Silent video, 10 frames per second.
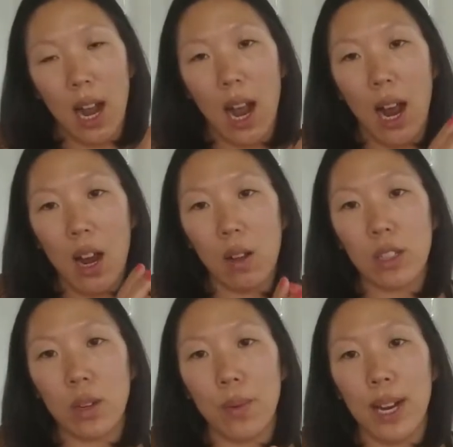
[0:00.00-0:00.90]
I
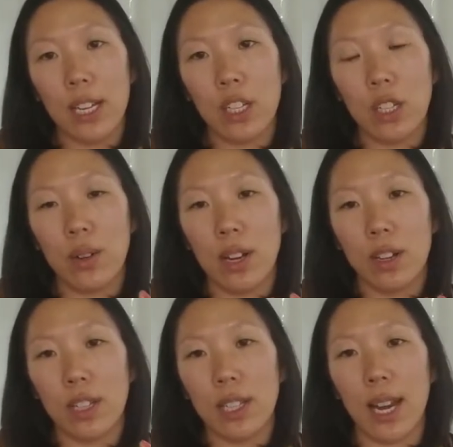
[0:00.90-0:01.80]
also wanted to
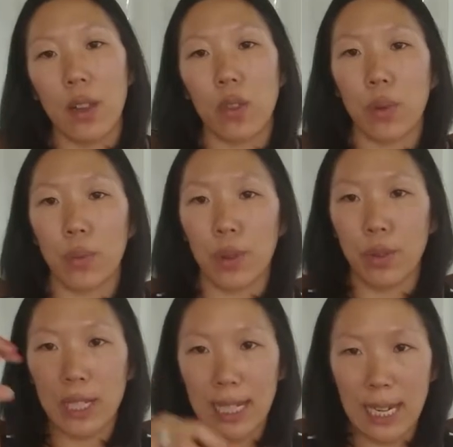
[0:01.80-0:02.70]
understand the
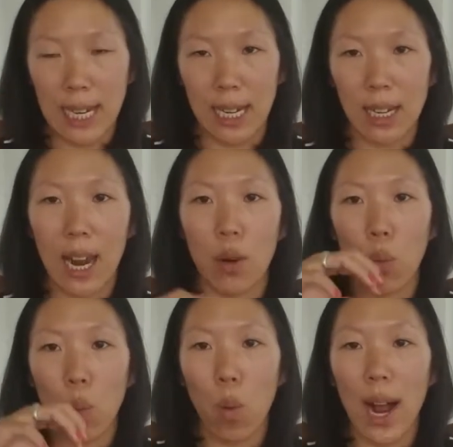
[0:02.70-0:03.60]
routine
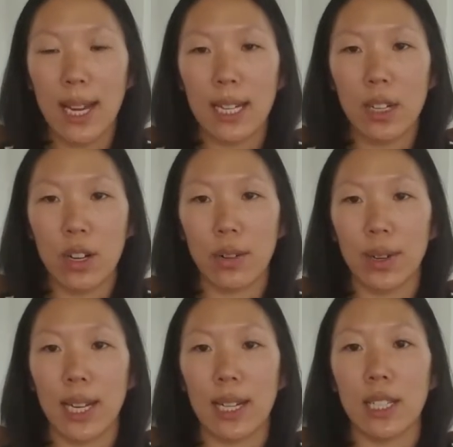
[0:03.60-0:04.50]
and why did
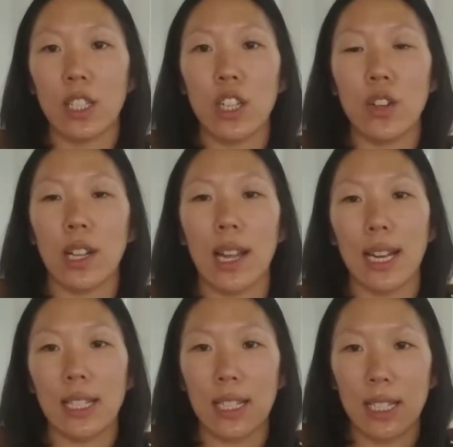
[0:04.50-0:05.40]
Koreans
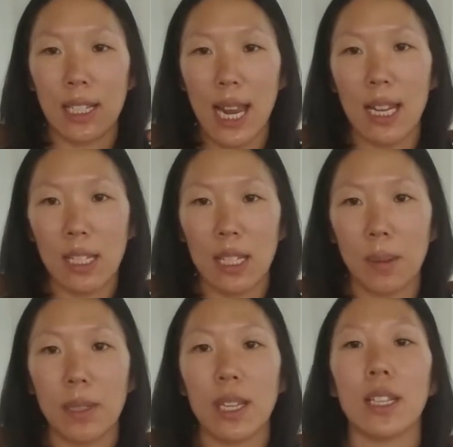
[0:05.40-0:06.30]
utilize this
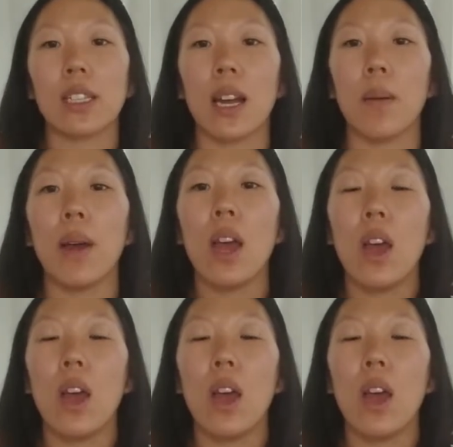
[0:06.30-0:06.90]
10-step system